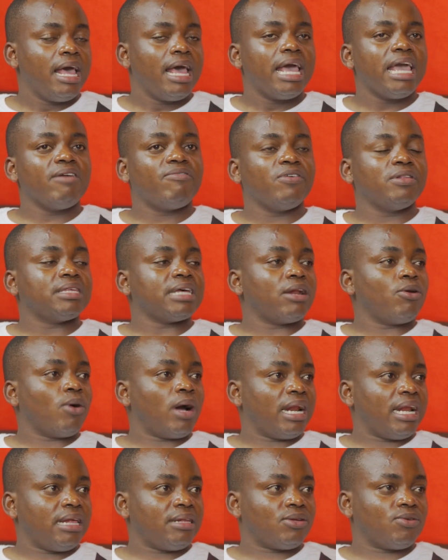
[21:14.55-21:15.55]
If it's an
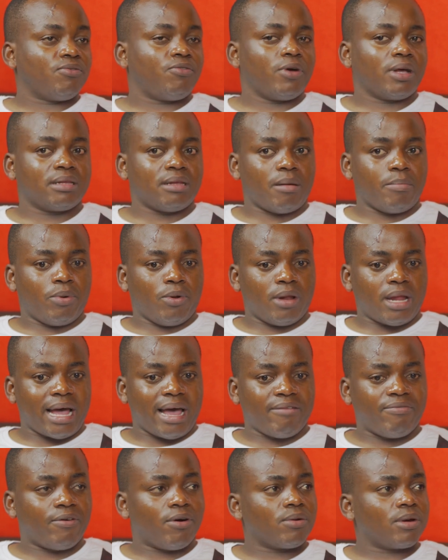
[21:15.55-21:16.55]
organization, for example,
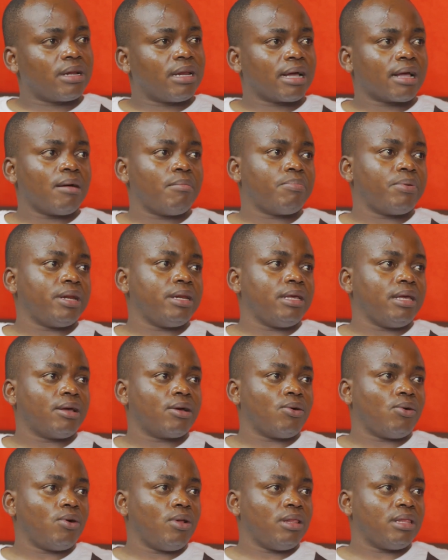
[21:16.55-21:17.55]
I founded a company
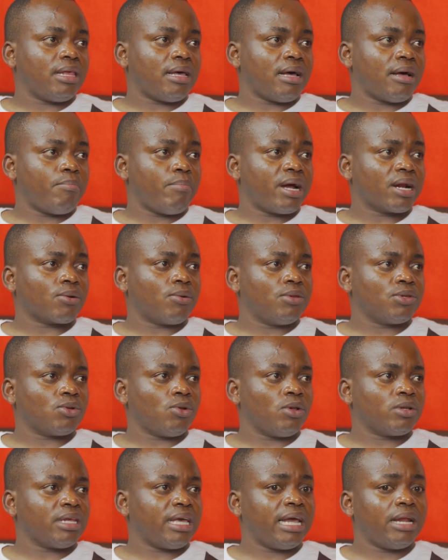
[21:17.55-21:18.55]
called Bad
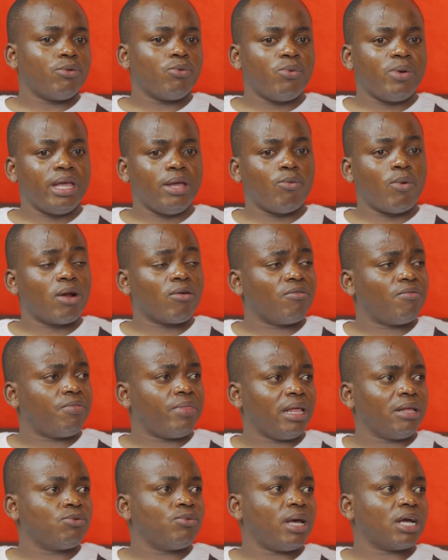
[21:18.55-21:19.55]
Consult, and one of the
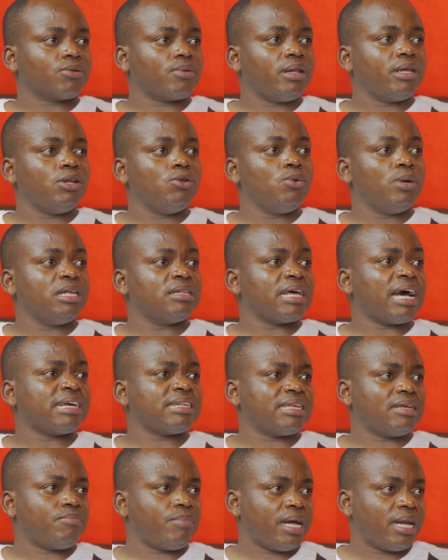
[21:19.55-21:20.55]
things we actually do is
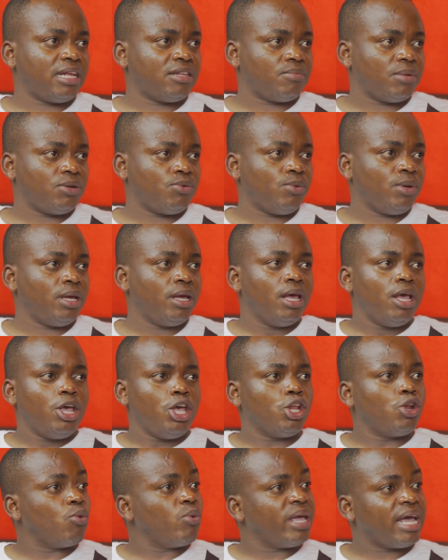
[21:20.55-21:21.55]
asset management. We
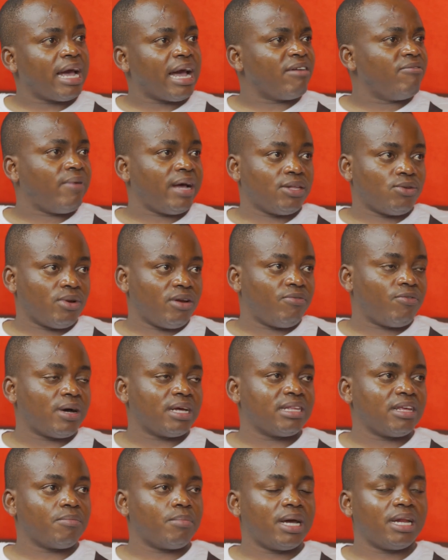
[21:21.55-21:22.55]
advisory for
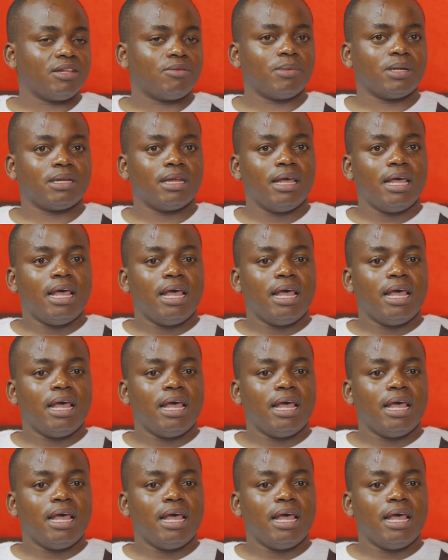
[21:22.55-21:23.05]
asset management.